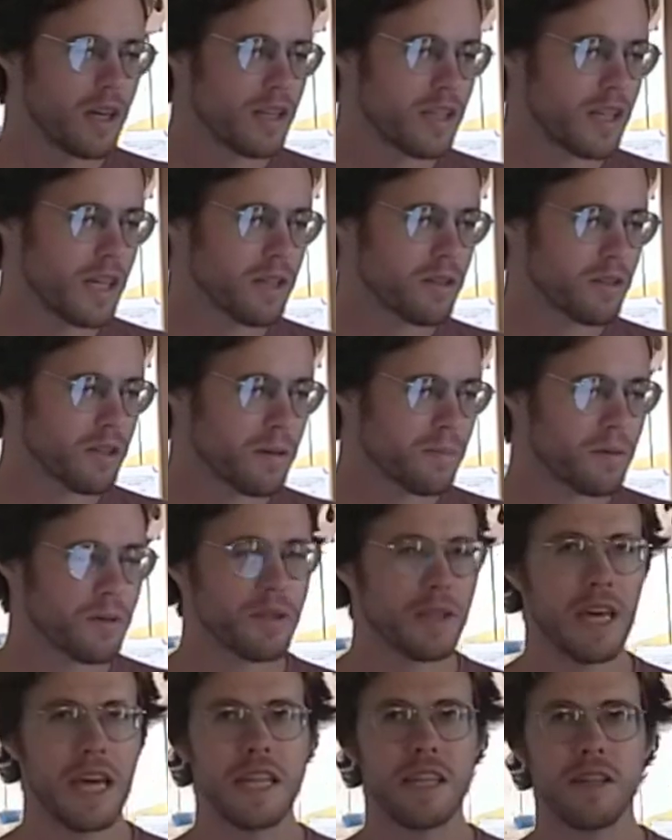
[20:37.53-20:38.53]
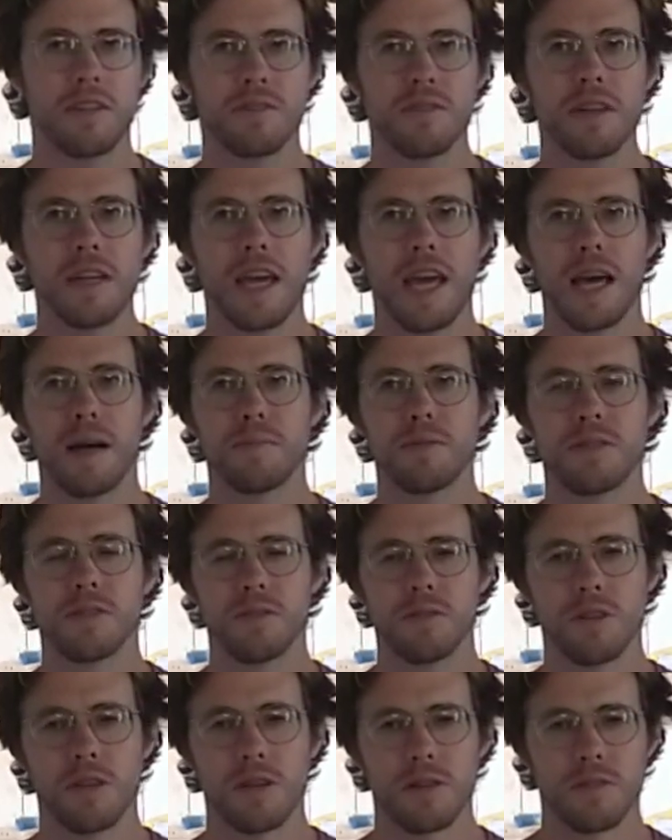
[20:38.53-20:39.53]
now you're only pulling 83 amps
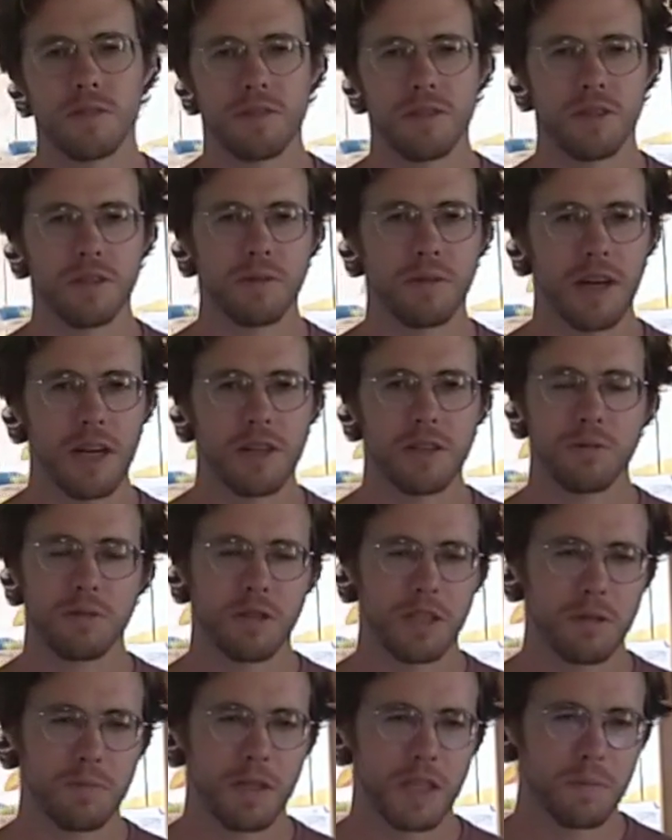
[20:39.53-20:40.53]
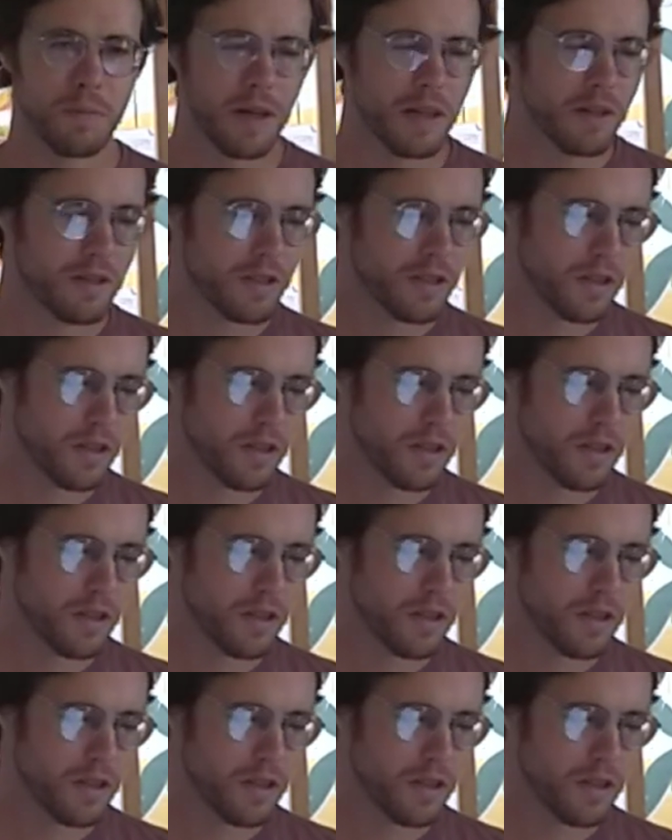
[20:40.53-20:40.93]
through your wires, which is much better.